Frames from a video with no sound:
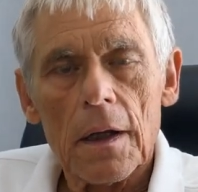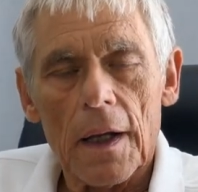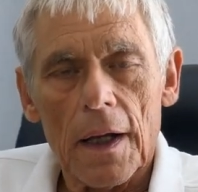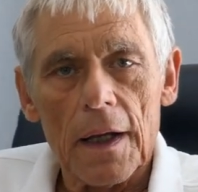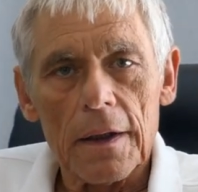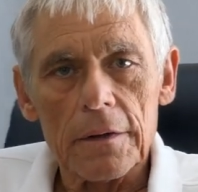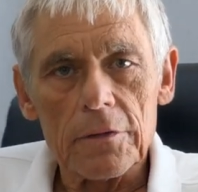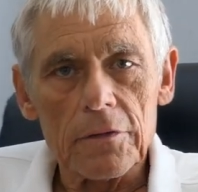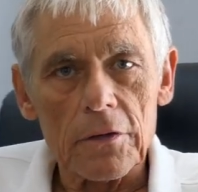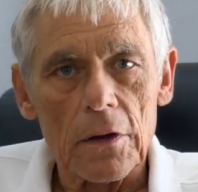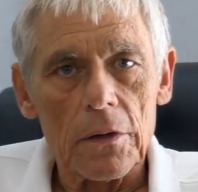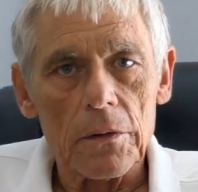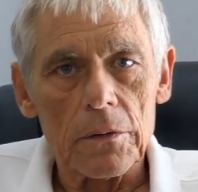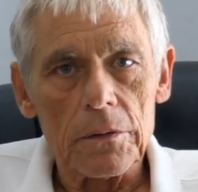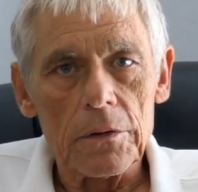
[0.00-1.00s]
And
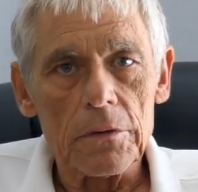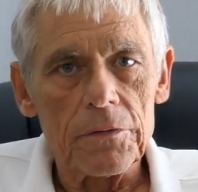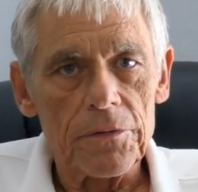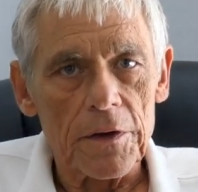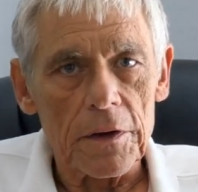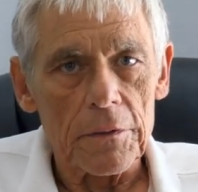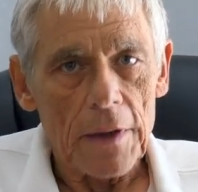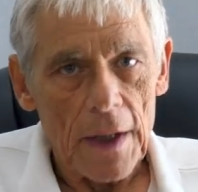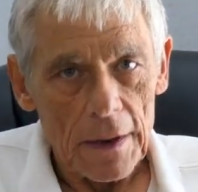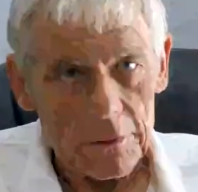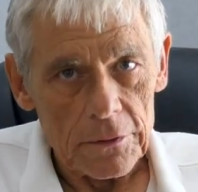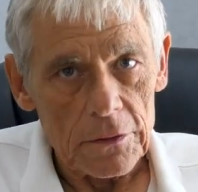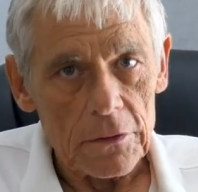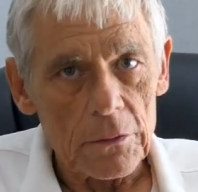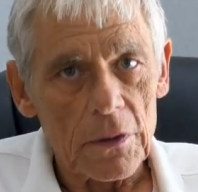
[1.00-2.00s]
so you figure
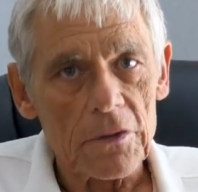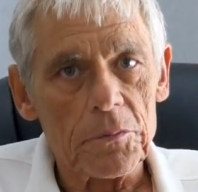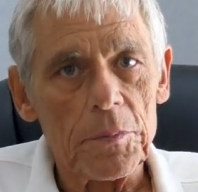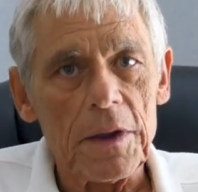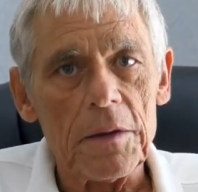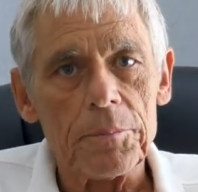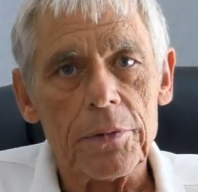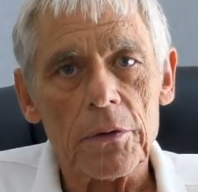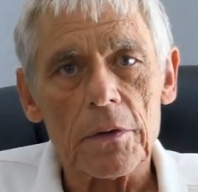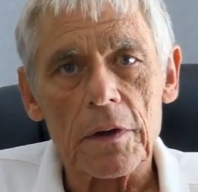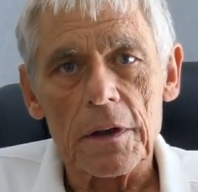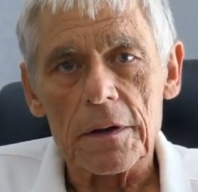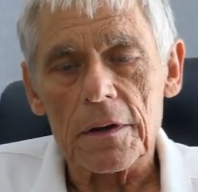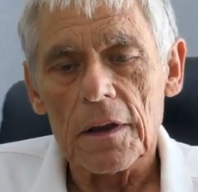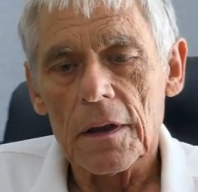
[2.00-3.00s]
out the USB
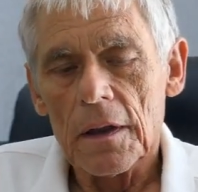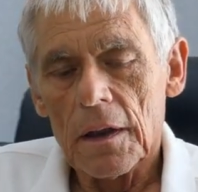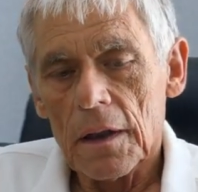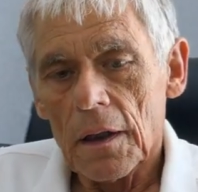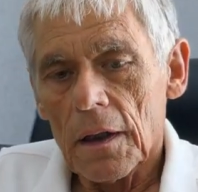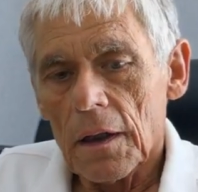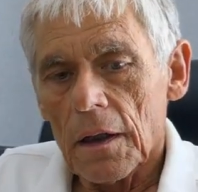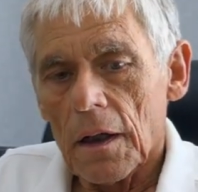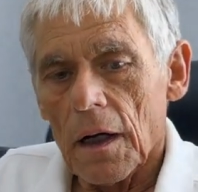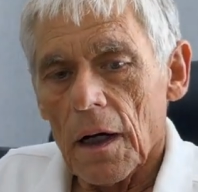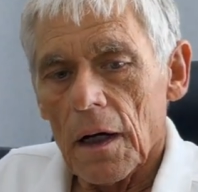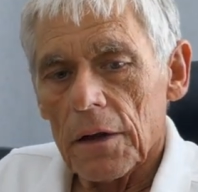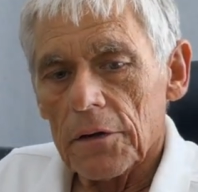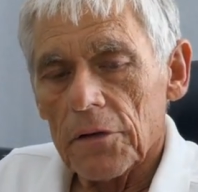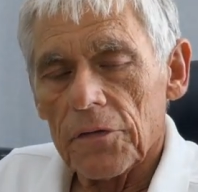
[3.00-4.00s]
port,
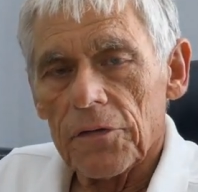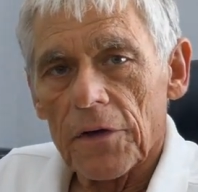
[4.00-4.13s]
uh, you